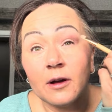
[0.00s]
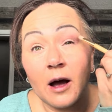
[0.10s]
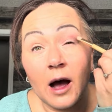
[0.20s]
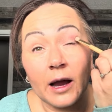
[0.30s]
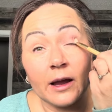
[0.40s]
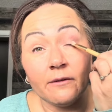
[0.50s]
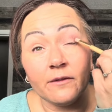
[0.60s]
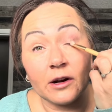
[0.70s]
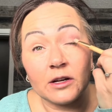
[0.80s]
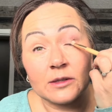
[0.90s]
I have
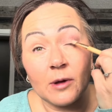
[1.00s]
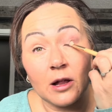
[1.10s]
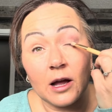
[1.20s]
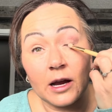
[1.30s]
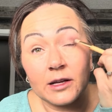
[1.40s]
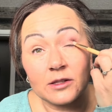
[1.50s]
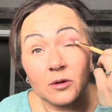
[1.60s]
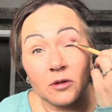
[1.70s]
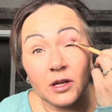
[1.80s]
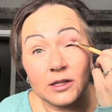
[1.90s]
very small eyes, so
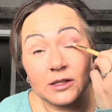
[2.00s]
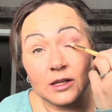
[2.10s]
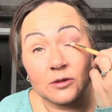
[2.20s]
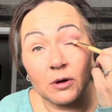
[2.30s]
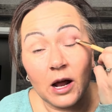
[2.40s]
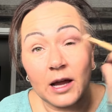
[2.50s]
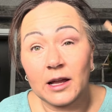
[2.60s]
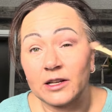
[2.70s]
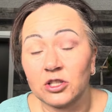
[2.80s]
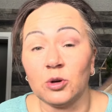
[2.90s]
this is what I
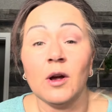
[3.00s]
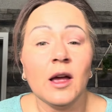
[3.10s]
like to do.